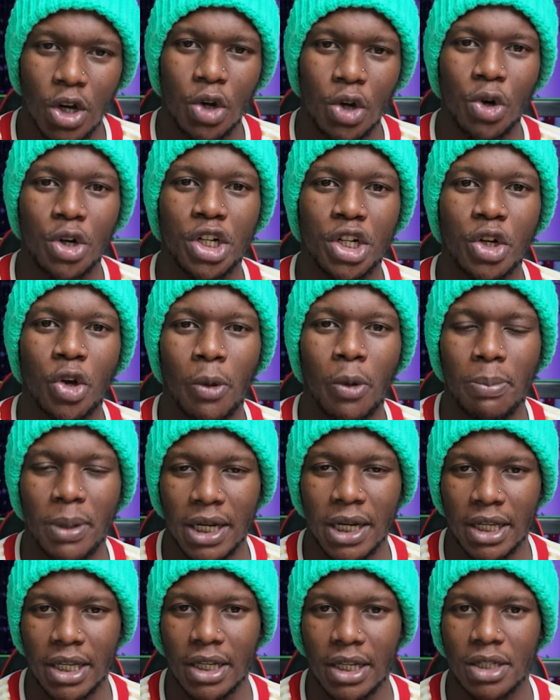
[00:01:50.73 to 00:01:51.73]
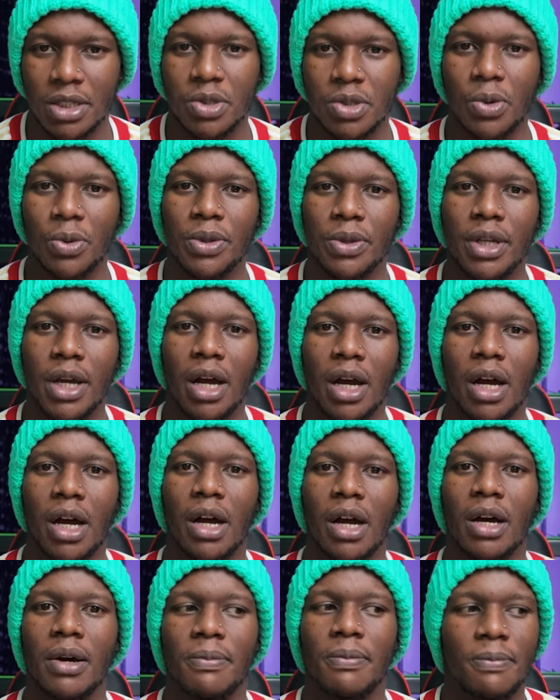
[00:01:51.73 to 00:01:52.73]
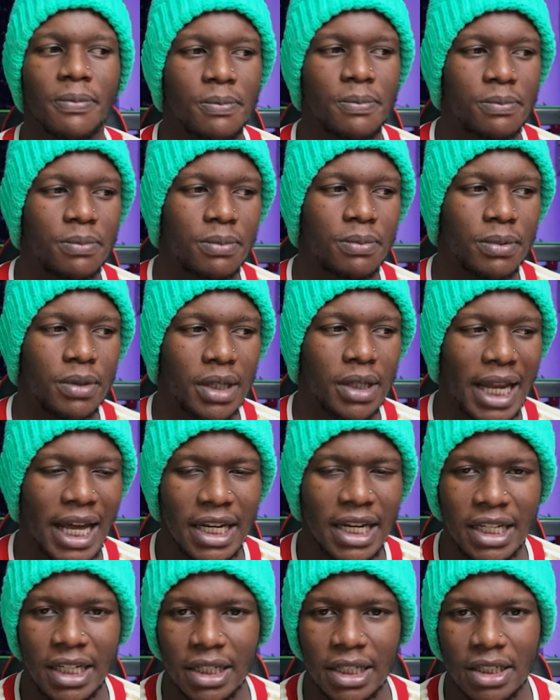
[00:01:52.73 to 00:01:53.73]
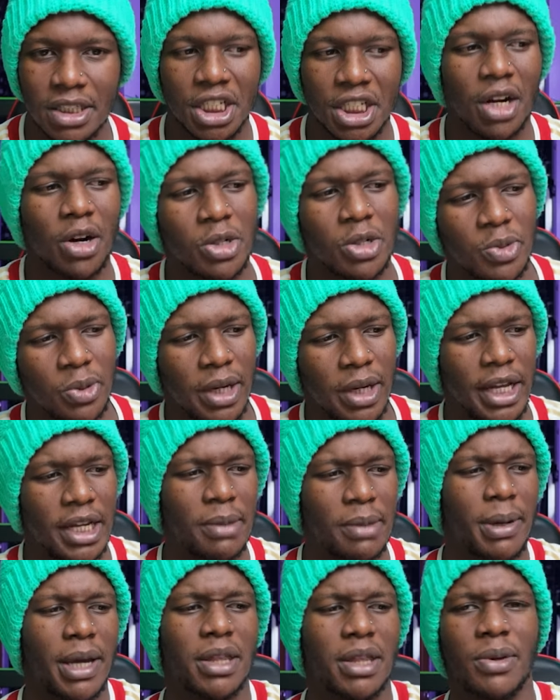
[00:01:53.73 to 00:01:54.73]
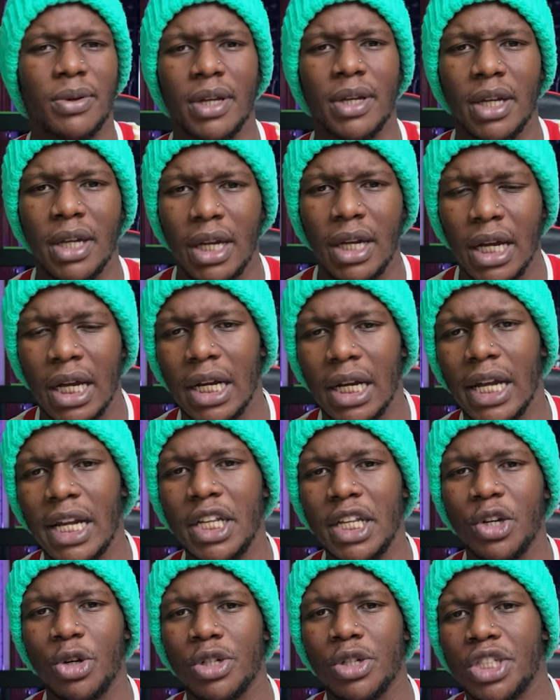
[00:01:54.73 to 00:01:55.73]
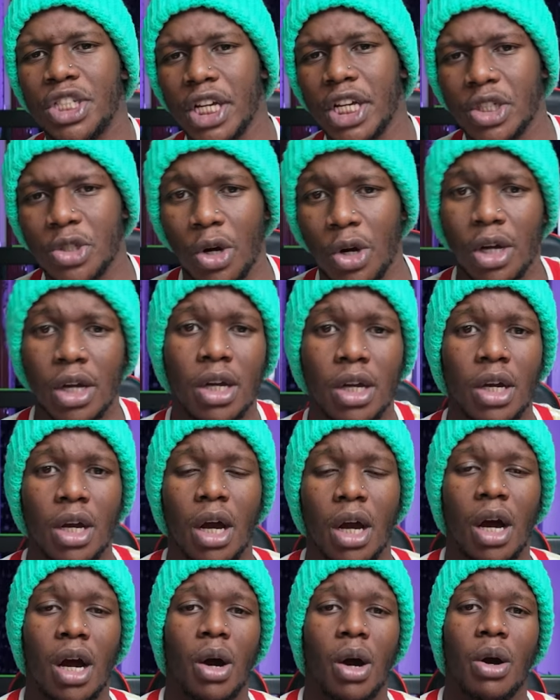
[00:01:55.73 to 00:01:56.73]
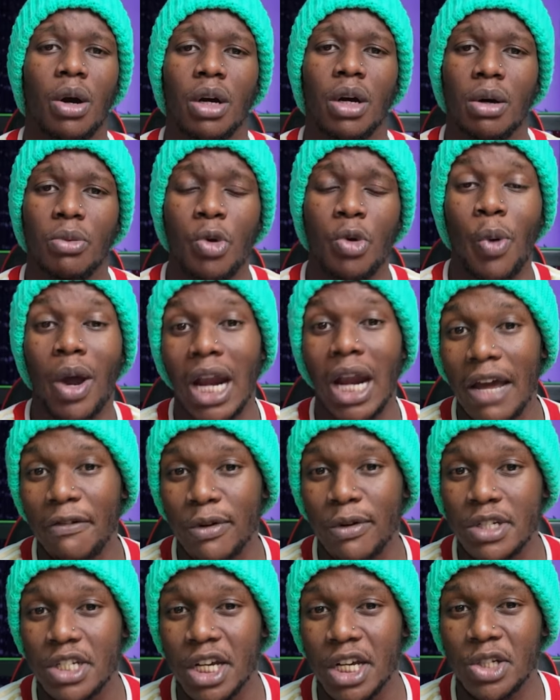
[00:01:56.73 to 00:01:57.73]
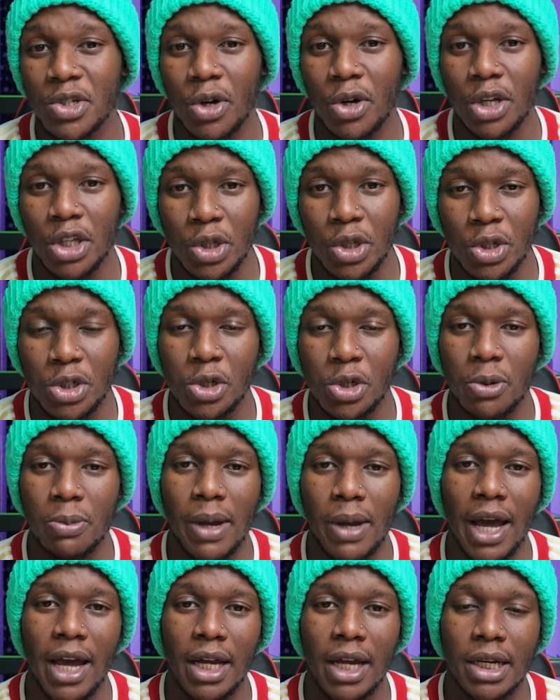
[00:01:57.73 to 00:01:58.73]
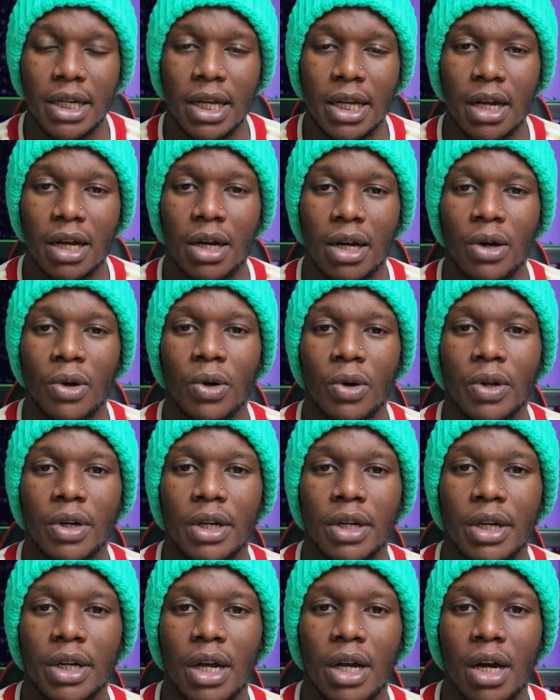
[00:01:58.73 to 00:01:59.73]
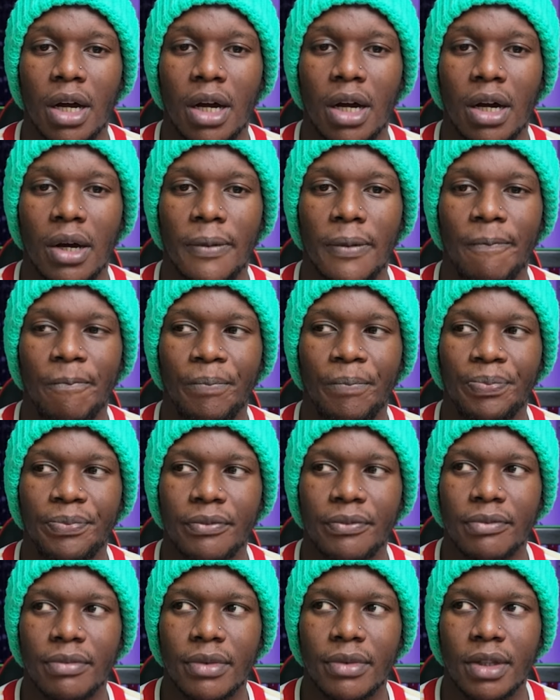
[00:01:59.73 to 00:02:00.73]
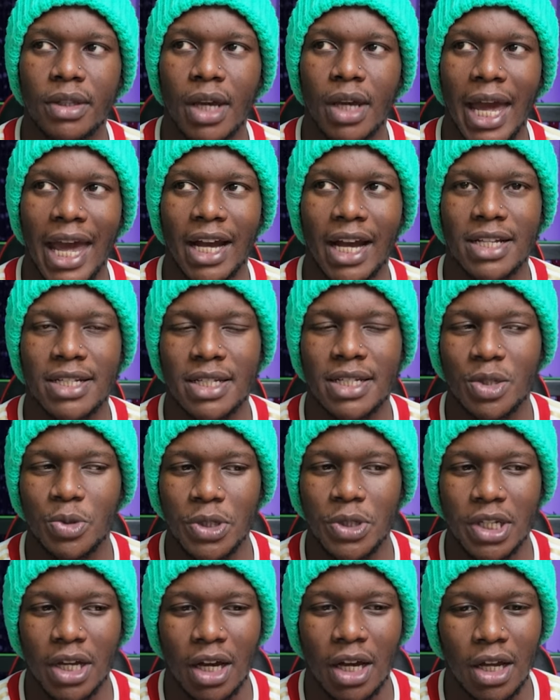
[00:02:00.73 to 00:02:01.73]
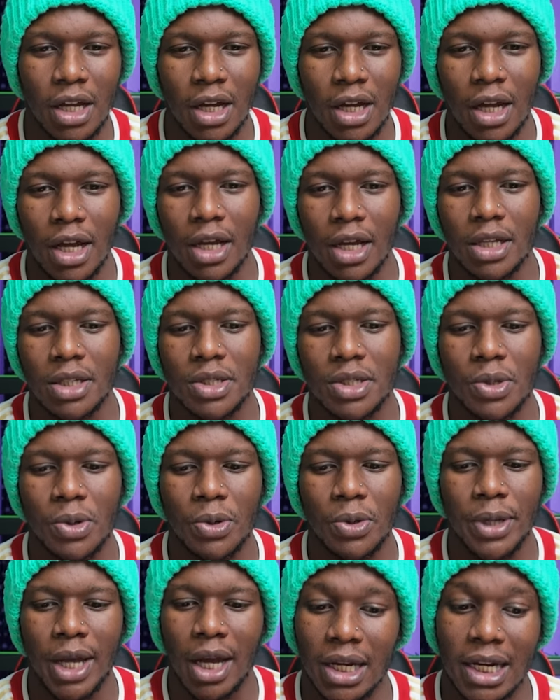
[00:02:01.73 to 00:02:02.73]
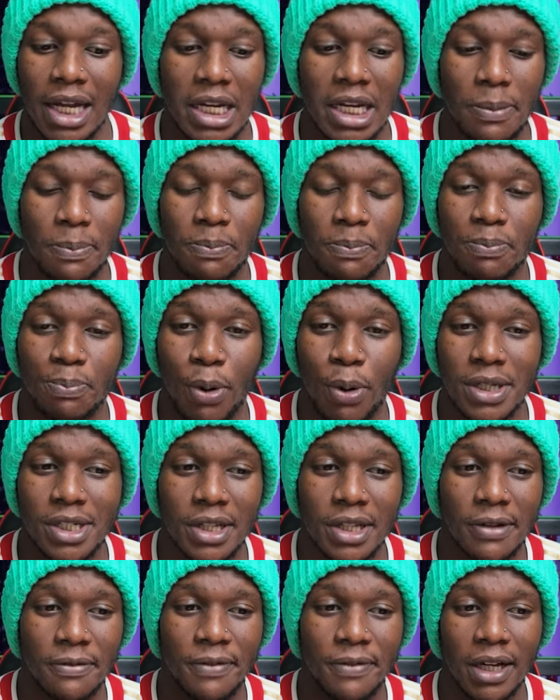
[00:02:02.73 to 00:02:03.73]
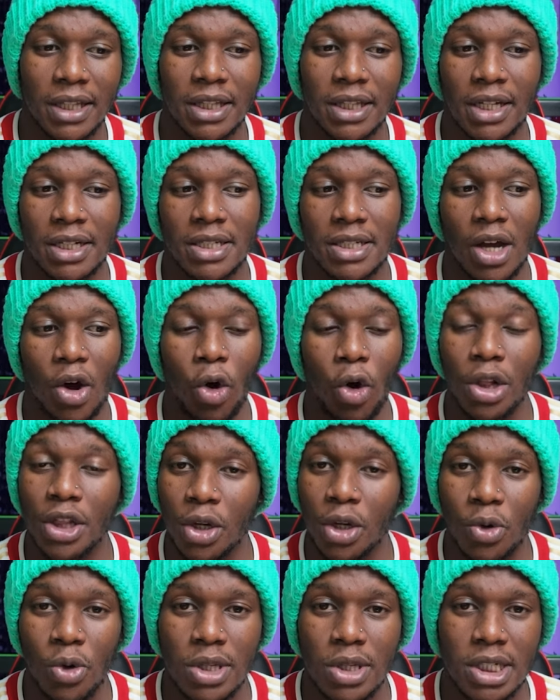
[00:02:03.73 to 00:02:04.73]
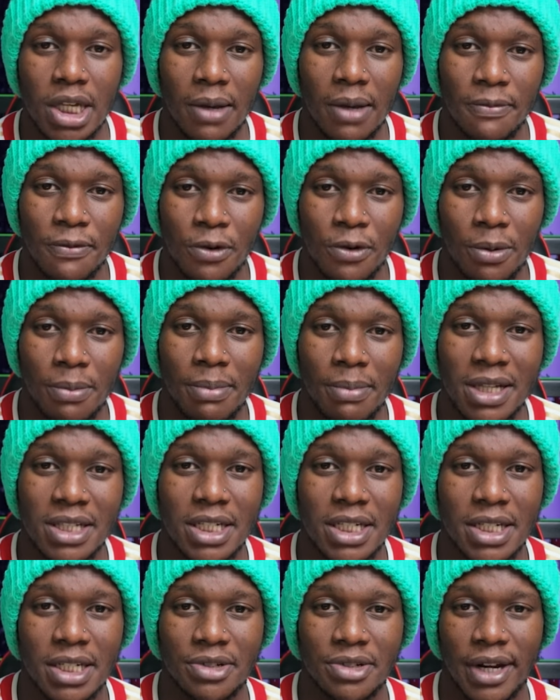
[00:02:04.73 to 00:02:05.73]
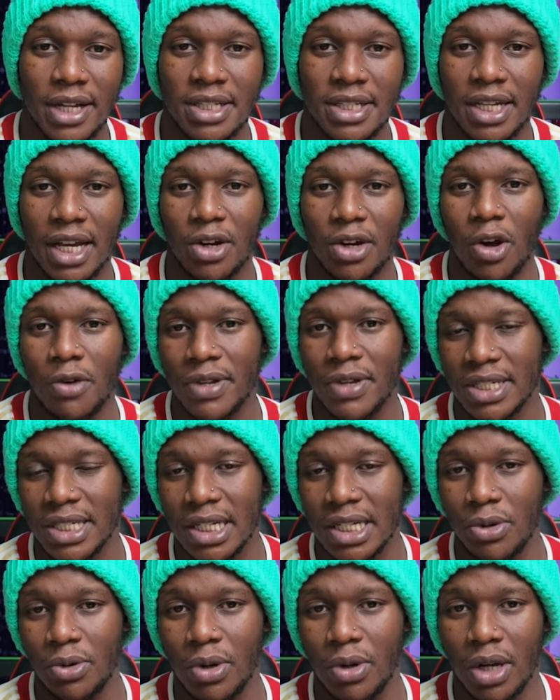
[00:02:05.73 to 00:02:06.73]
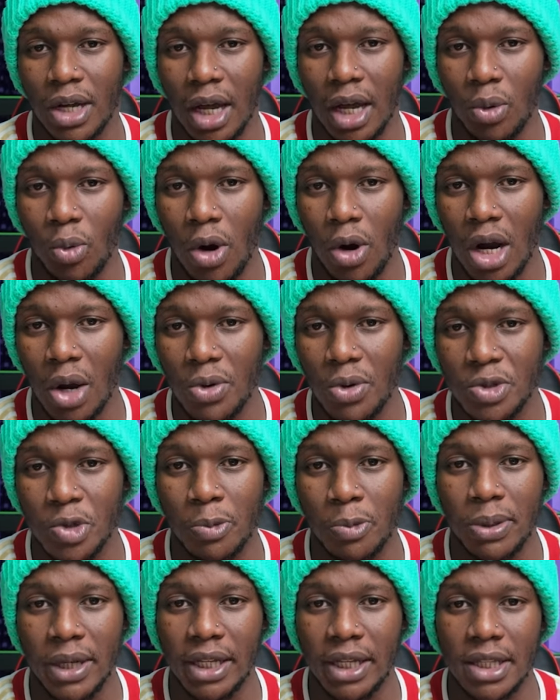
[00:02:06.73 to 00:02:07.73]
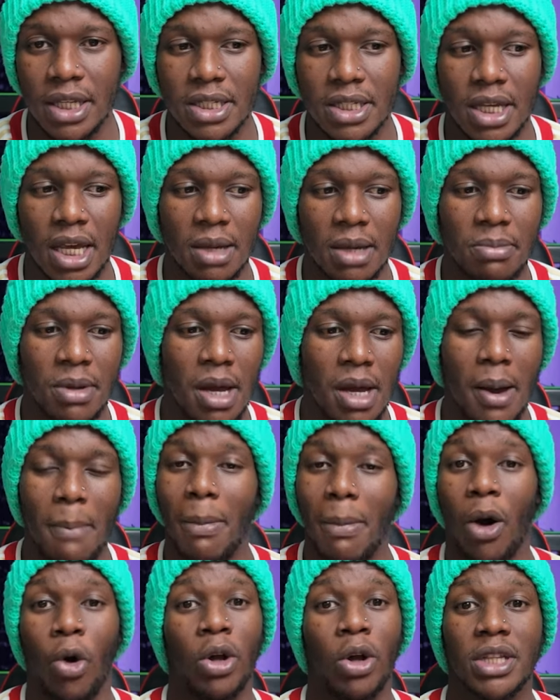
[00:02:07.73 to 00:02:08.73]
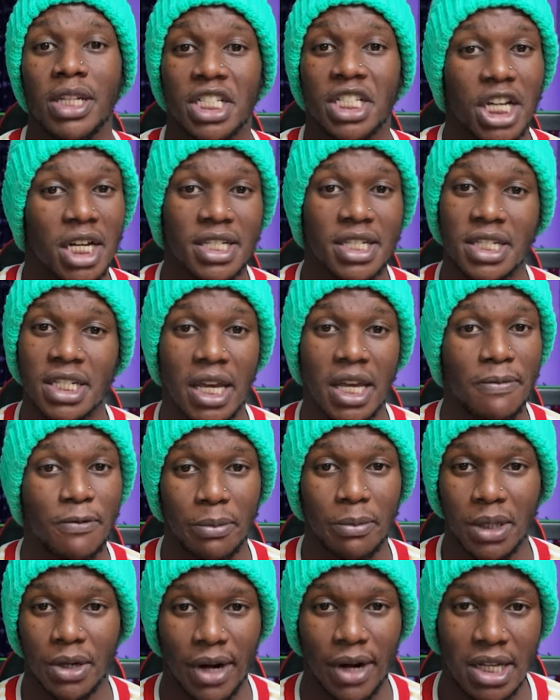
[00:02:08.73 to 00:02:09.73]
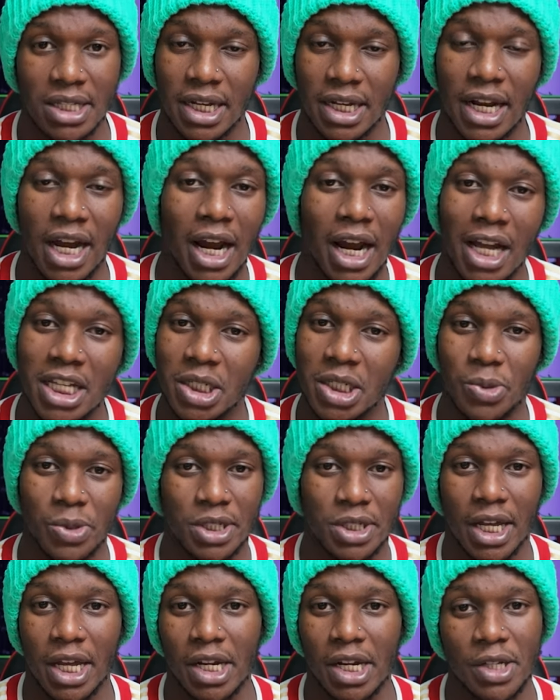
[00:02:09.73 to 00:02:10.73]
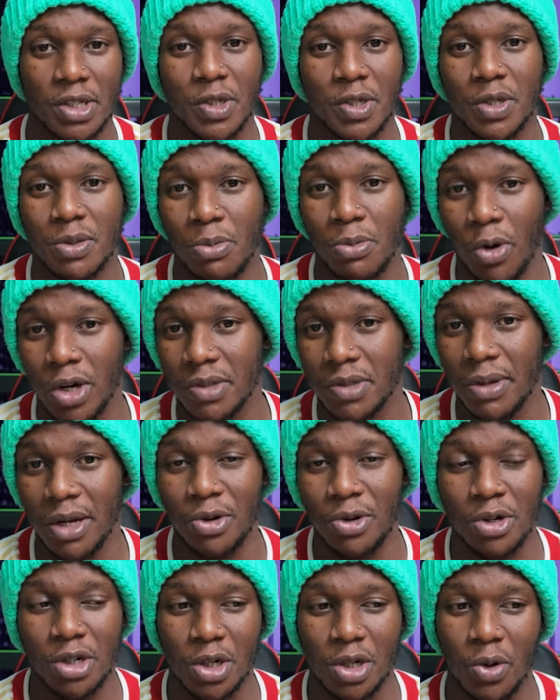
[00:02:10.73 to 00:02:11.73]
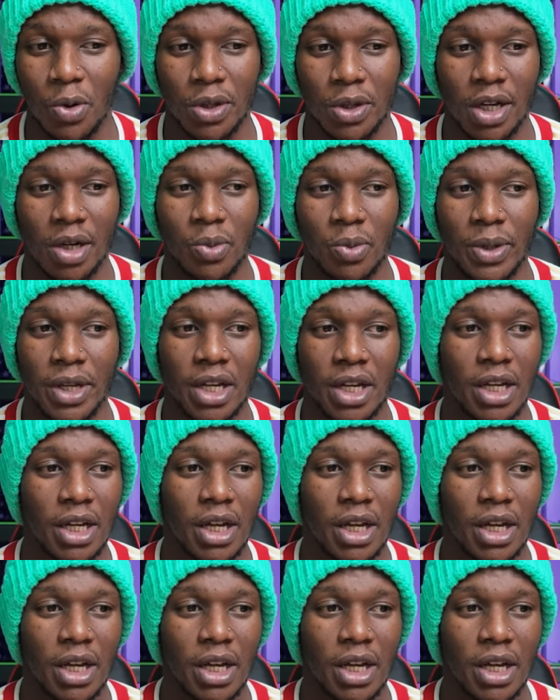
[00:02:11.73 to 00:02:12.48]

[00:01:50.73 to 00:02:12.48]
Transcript: Rodrigo breaking. So, Lenny, shout out to Lenny, by the way. Lenny on TikTok. We were live on TikTok, YouTube, and on X, Twitter. So, Lenny pointed the fact that all the goals came from Man City's right side. Obviously, Kyle Walker was not playing this game, but all the chances came from the right side. Akanji was getting smoked by Rodrigo on that wing.